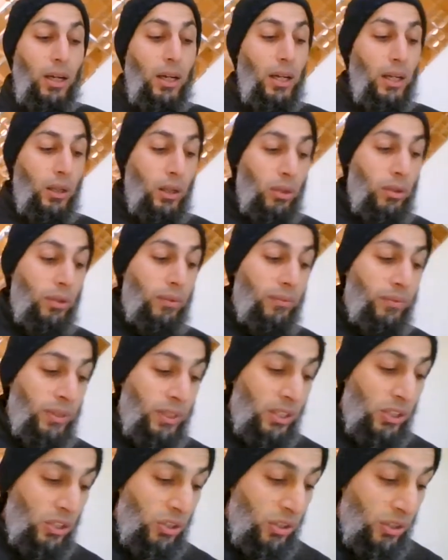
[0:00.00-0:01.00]
A lot of
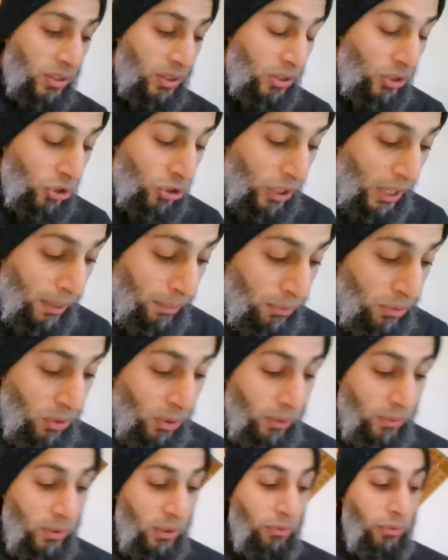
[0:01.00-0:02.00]
these shapes
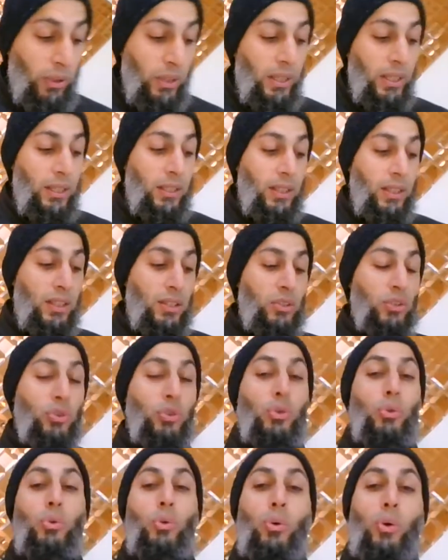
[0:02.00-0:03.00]
of different letters
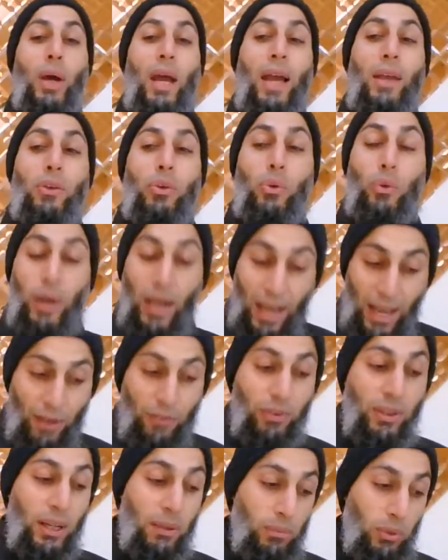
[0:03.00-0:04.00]
you
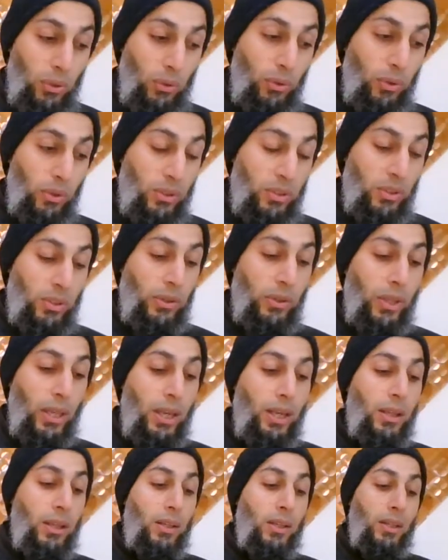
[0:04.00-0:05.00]
have come across.
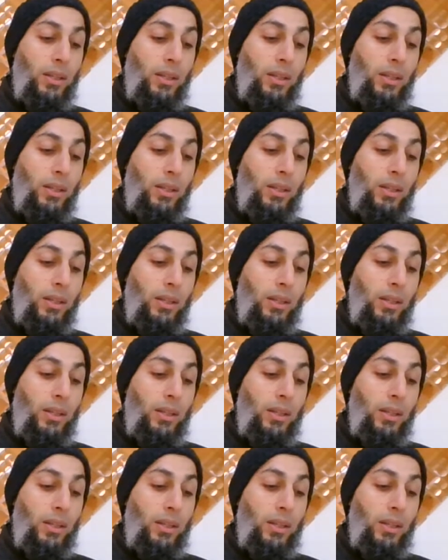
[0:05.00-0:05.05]
Okay.